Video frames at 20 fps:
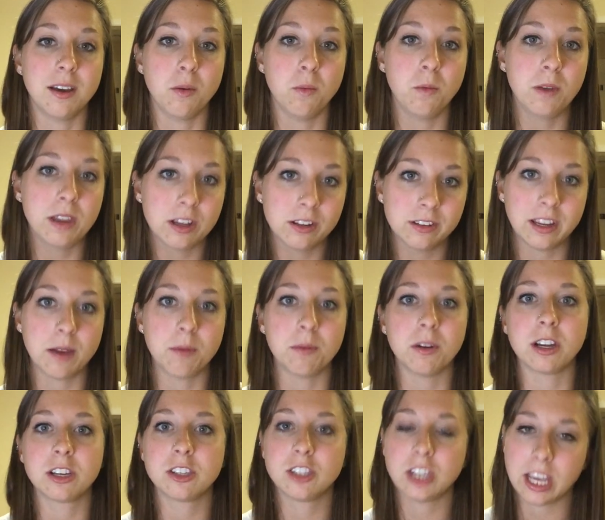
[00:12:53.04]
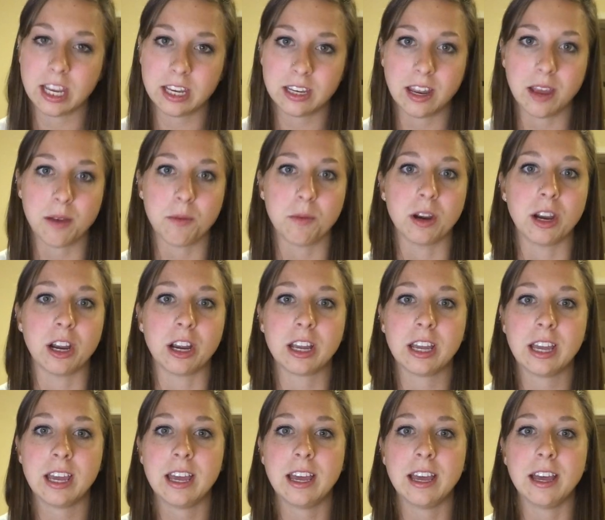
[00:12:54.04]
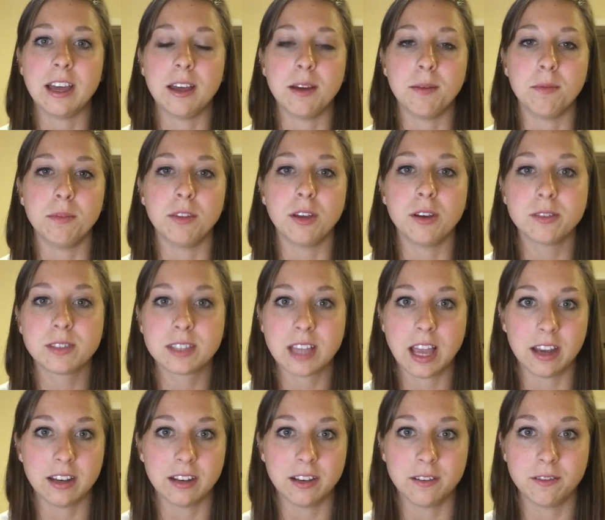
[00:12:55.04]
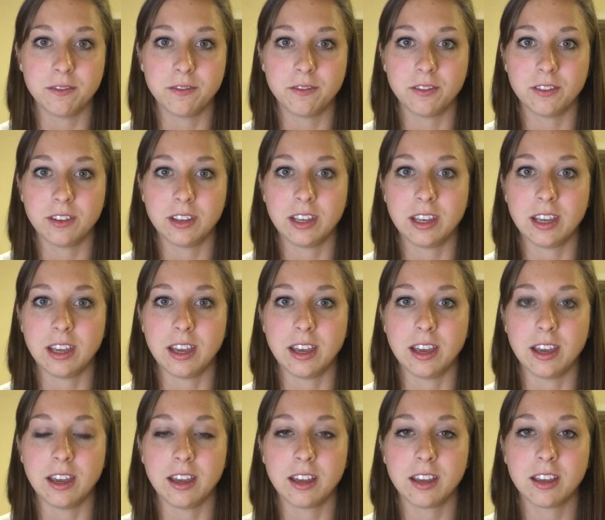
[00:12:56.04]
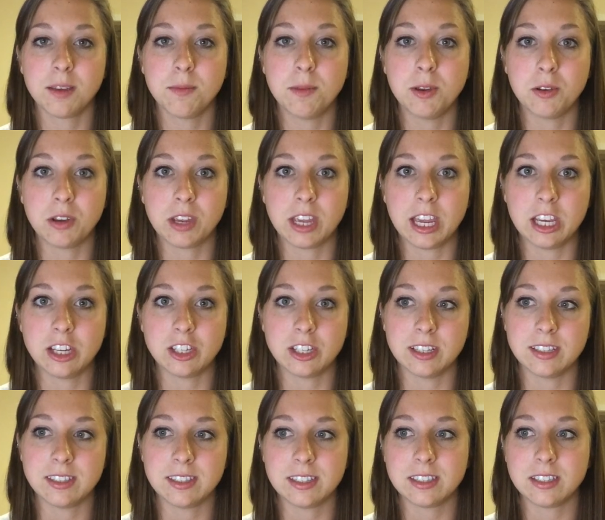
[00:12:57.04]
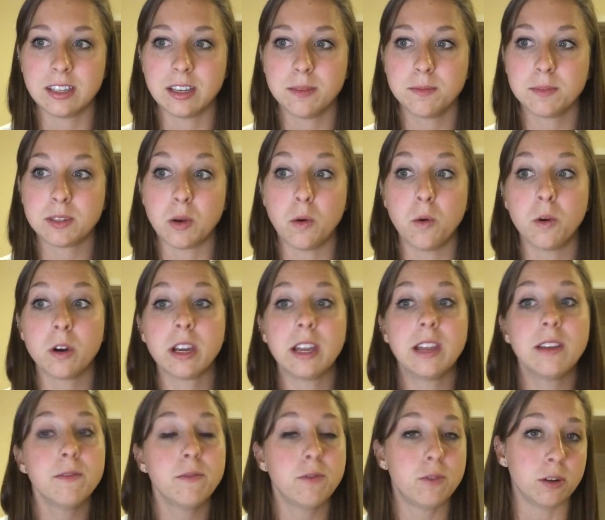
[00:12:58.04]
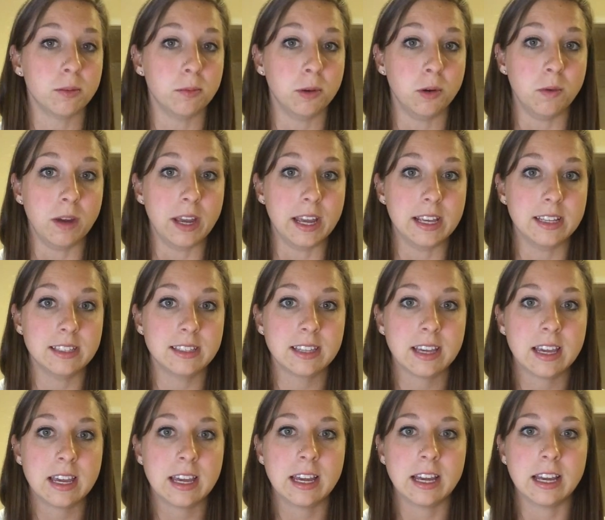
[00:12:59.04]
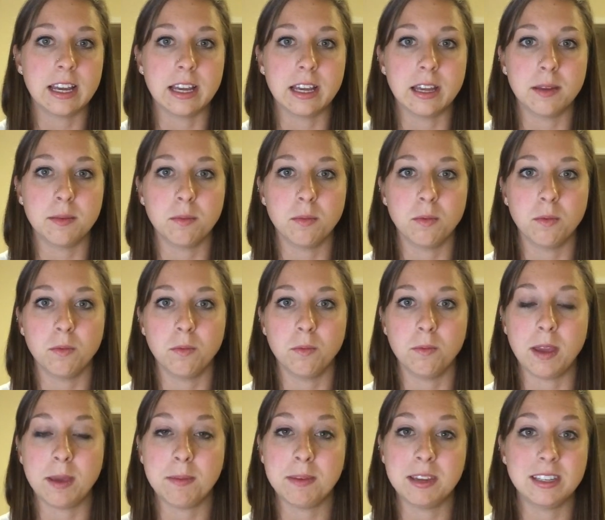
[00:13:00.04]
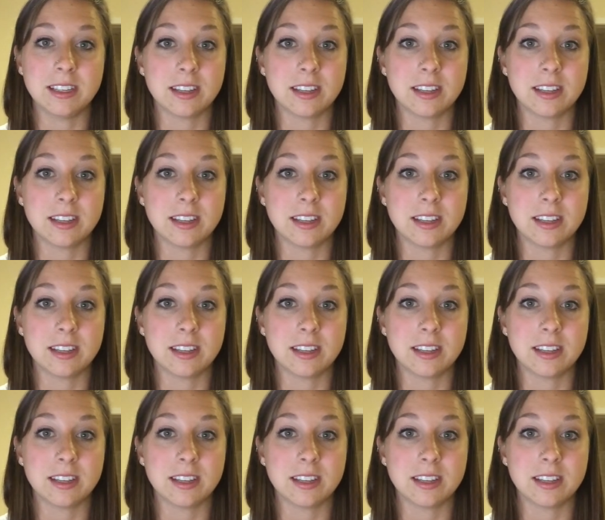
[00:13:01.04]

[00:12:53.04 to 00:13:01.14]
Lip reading: wheel network, chain network, those kind of communication systems, or informal ways, maybe